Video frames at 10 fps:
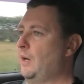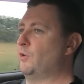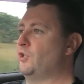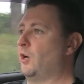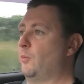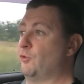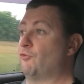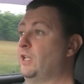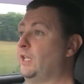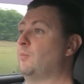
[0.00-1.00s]
which I was
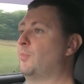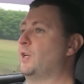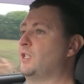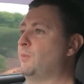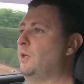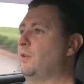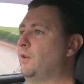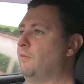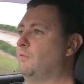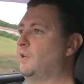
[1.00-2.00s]
really impressed with,
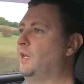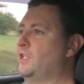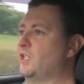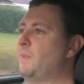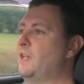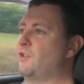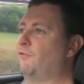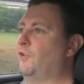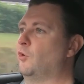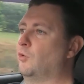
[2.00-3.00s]
and it just makes you
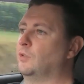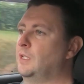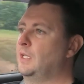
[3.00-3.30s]
feel